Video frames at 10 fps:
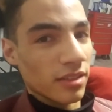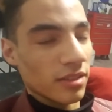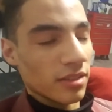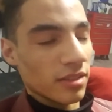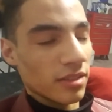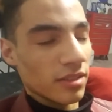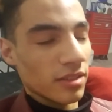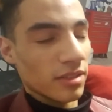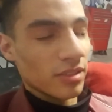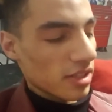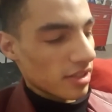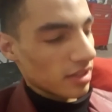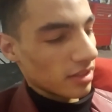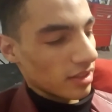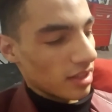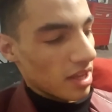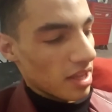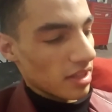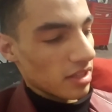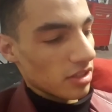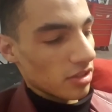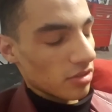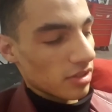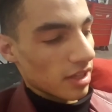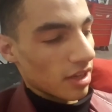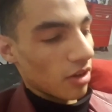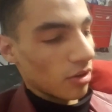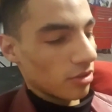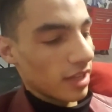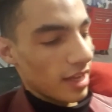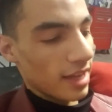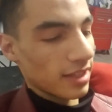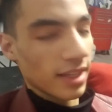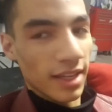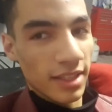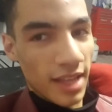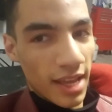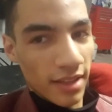You know, you listen and then you say, oh, okay, I can add,